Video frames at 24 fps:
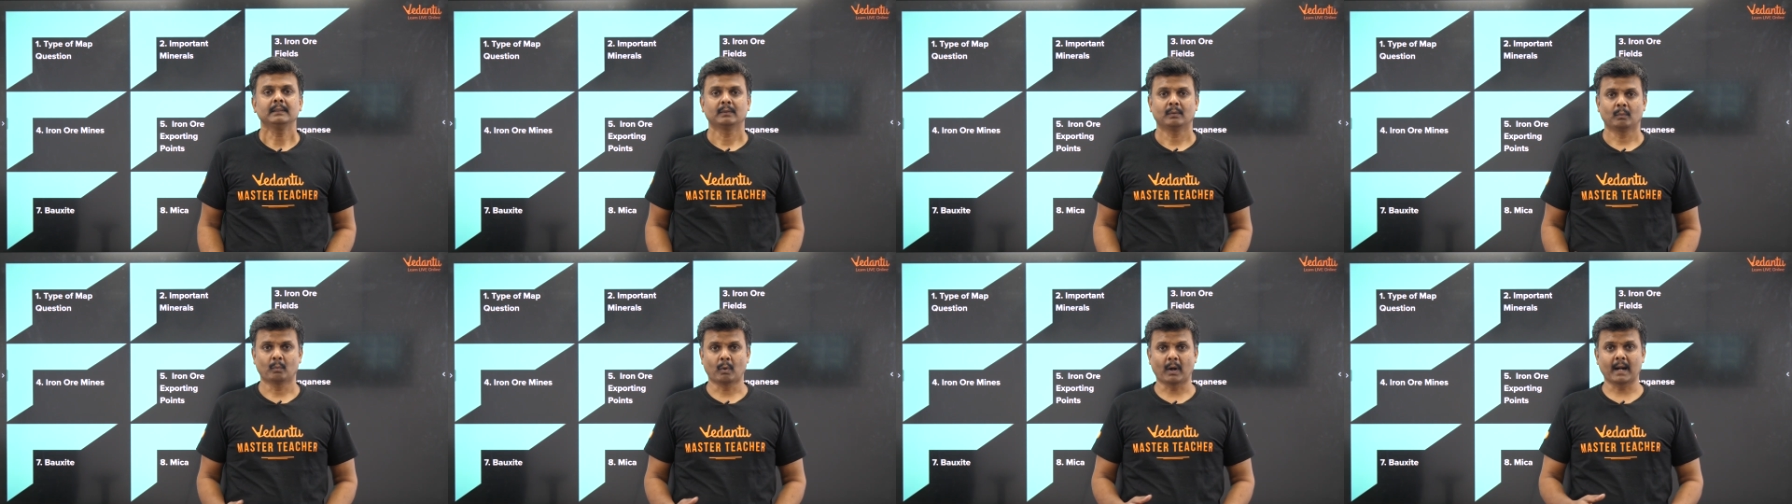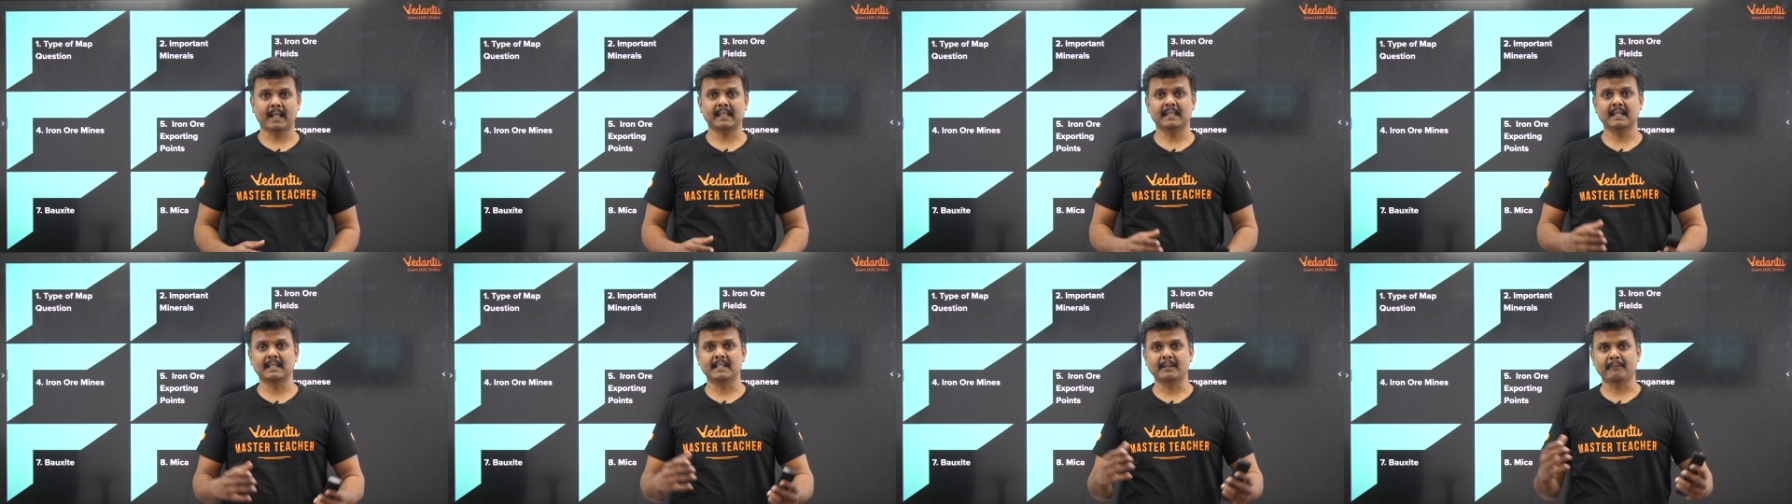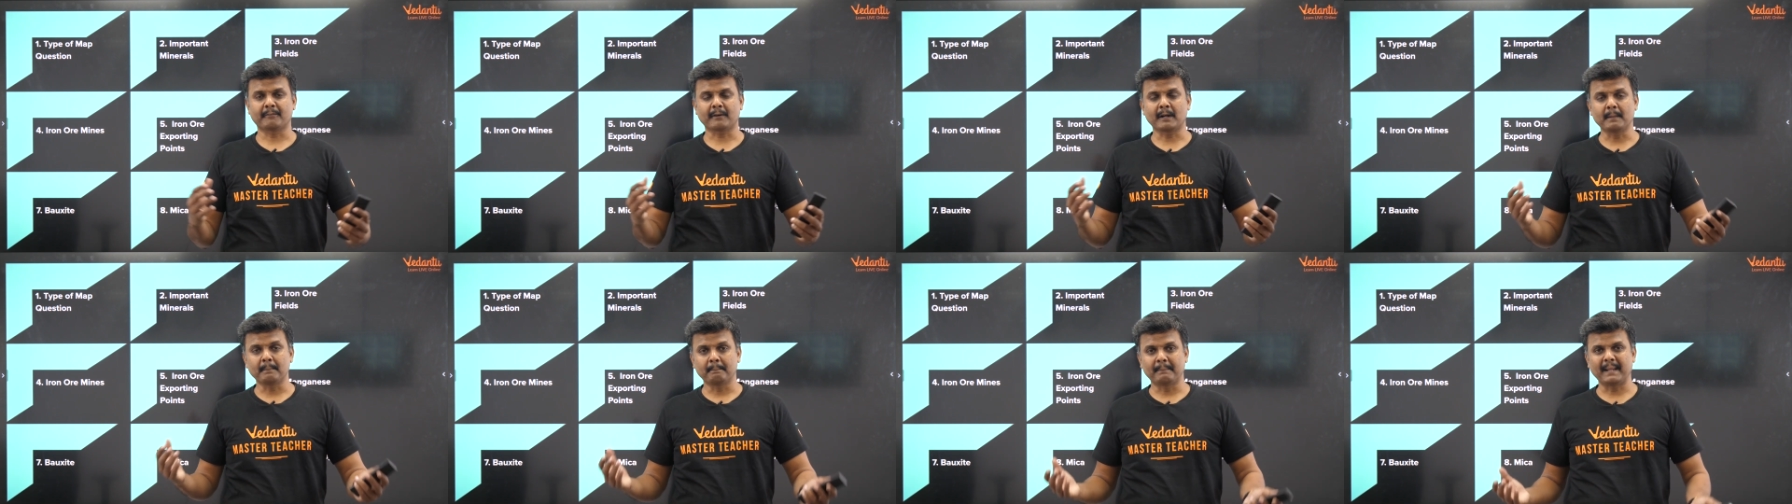What are the
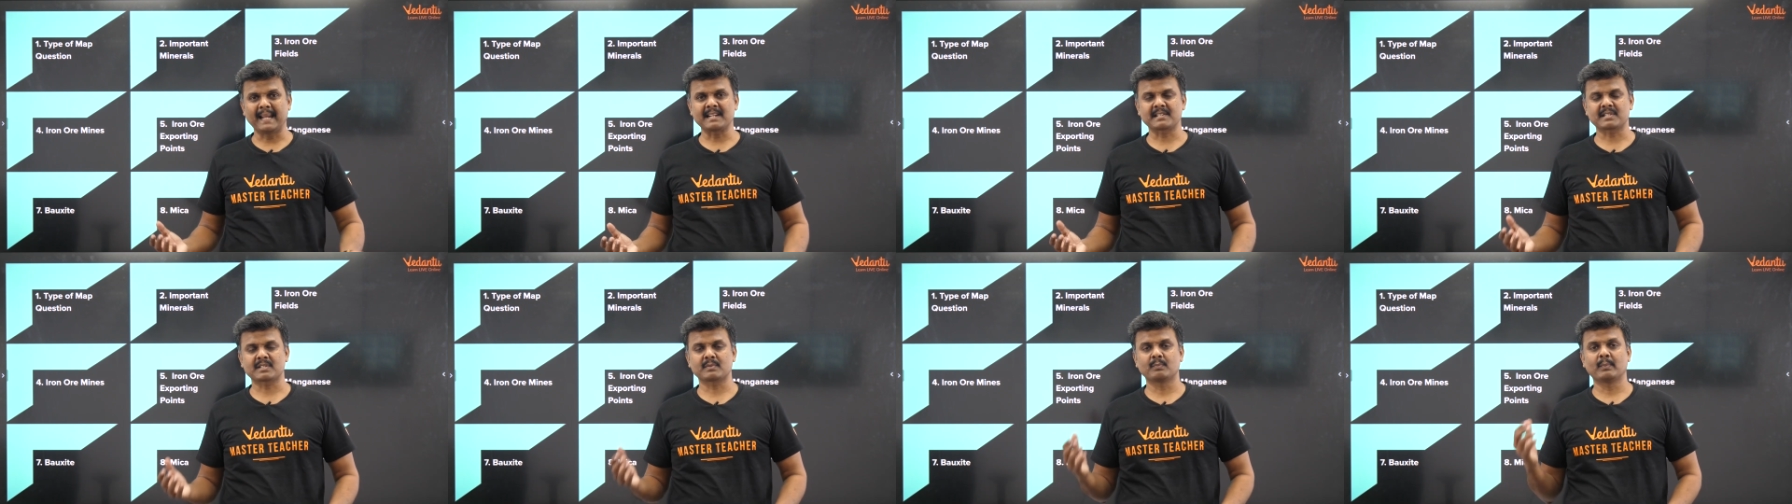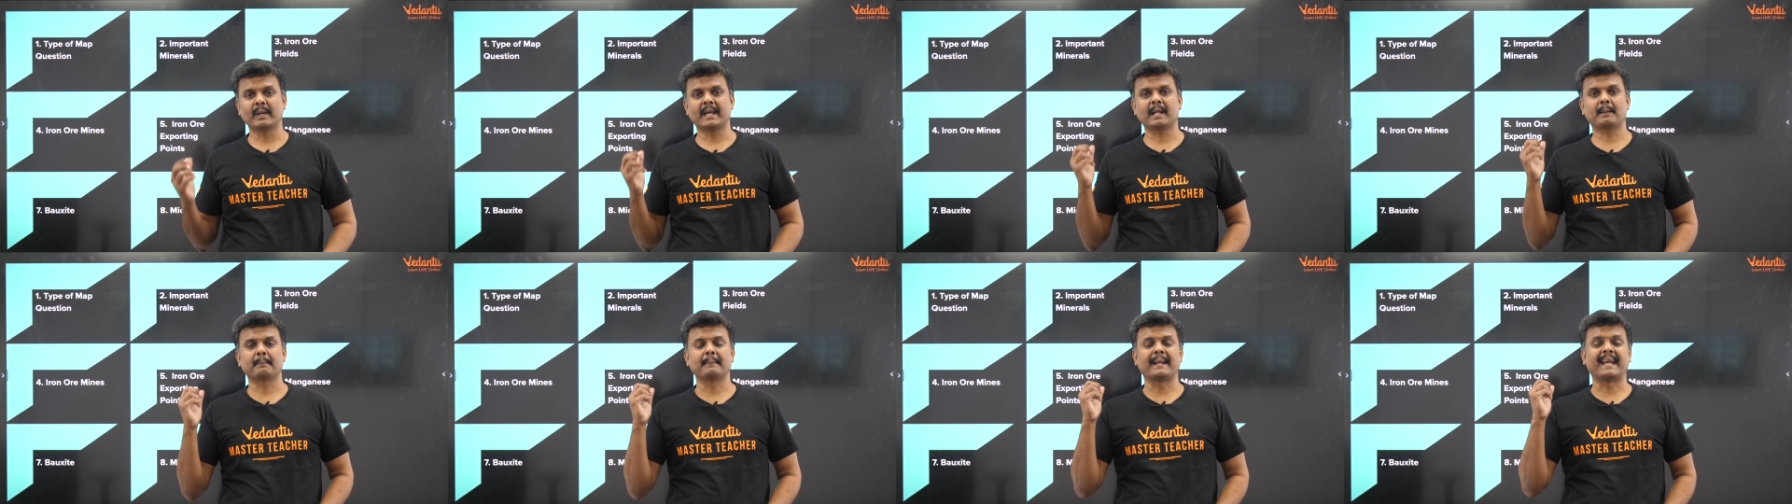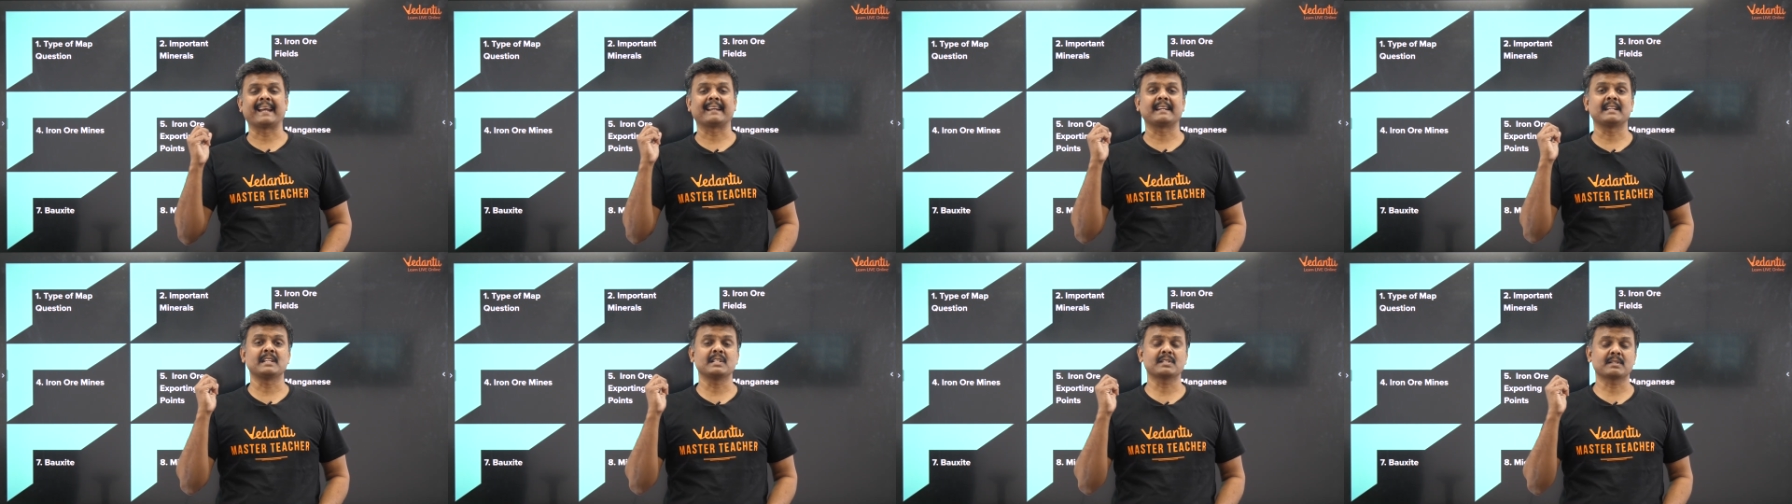different belts where
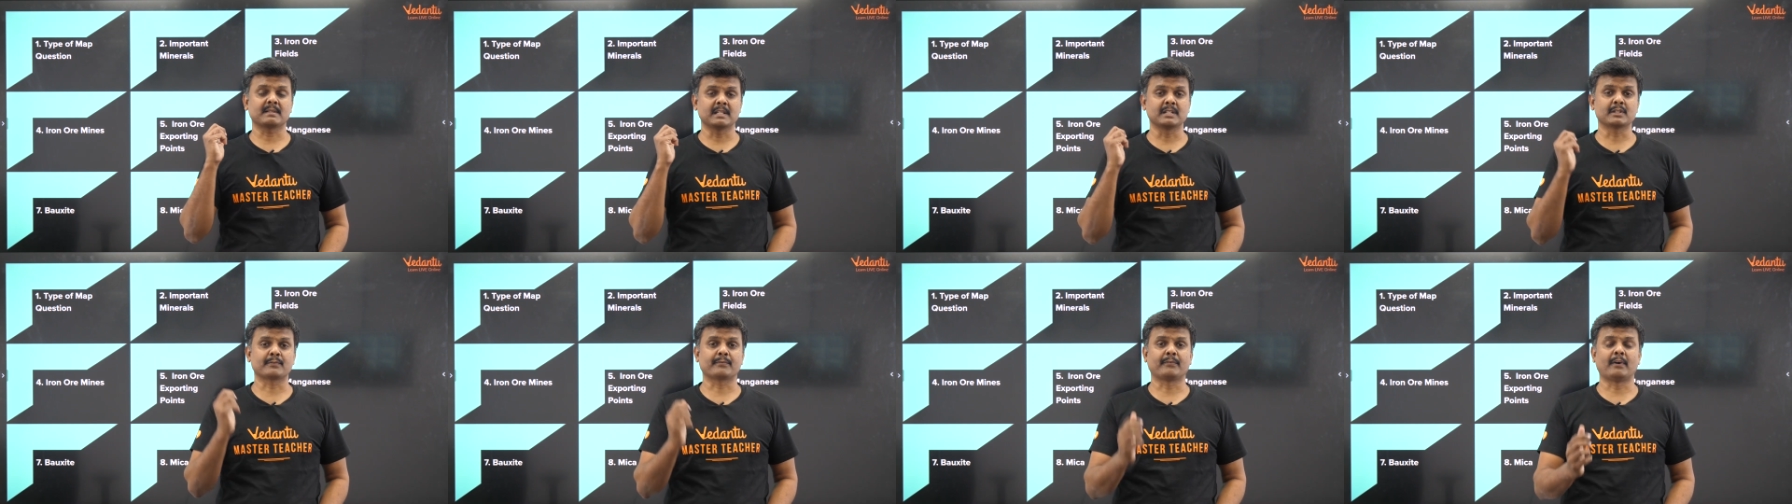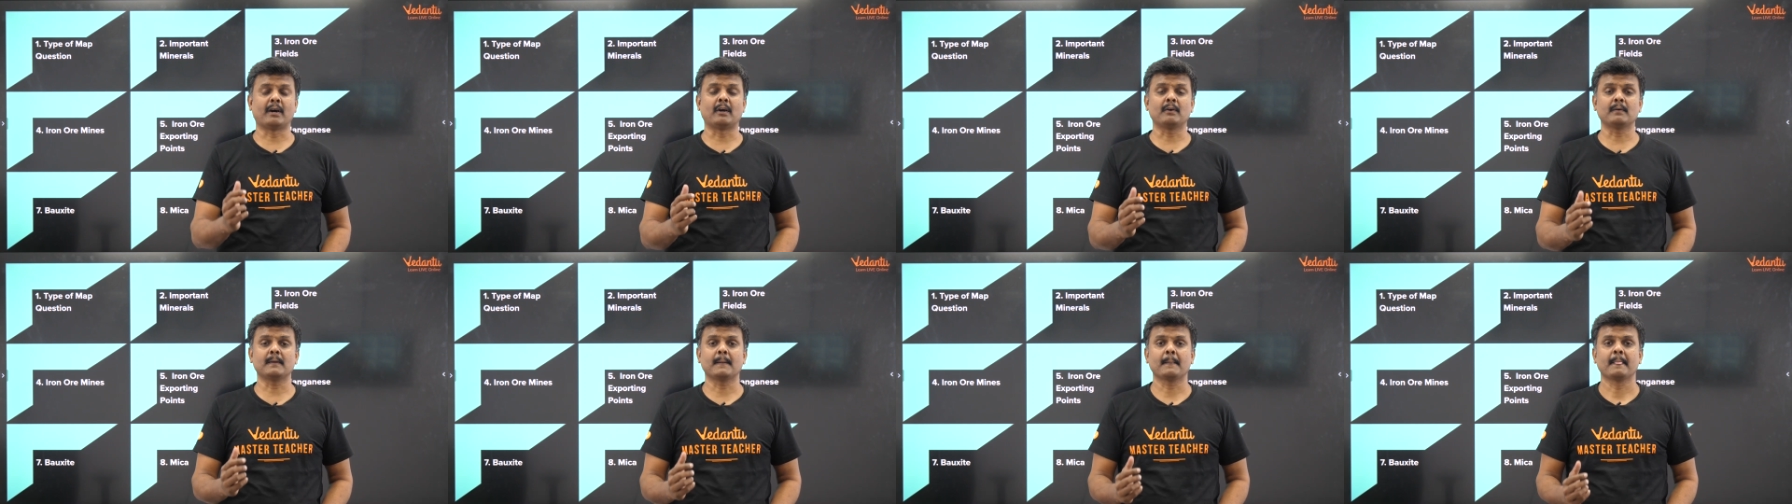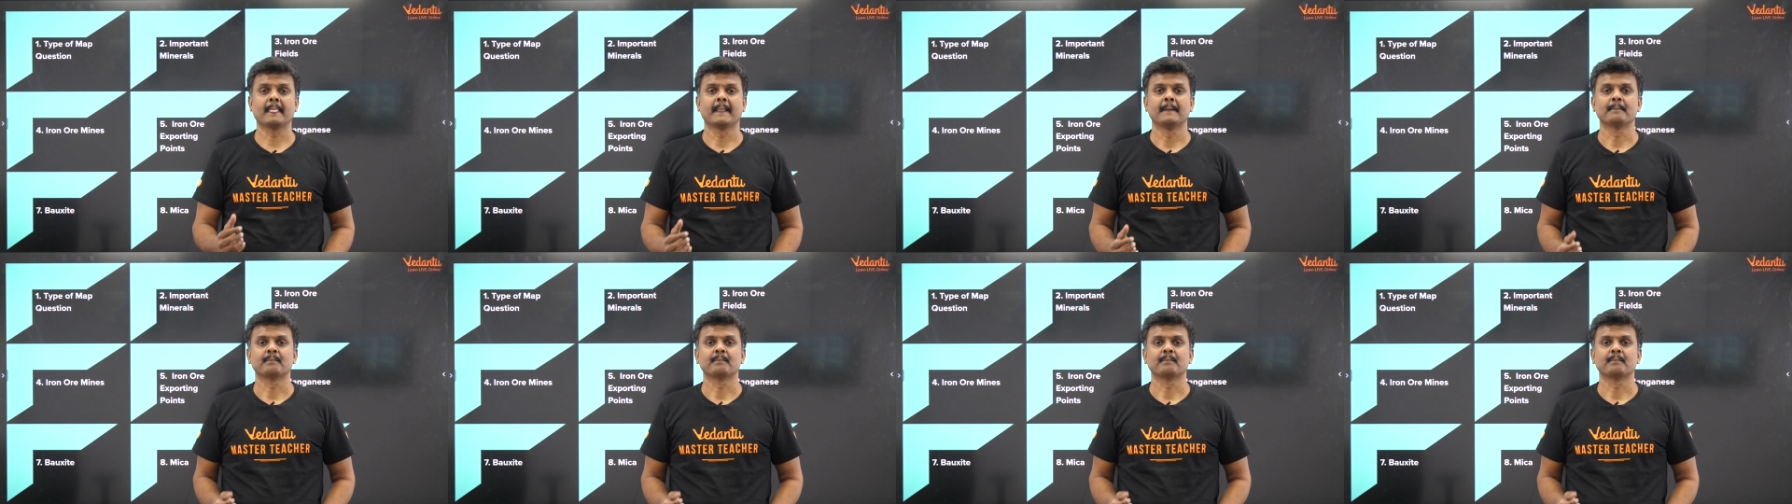manganese is found?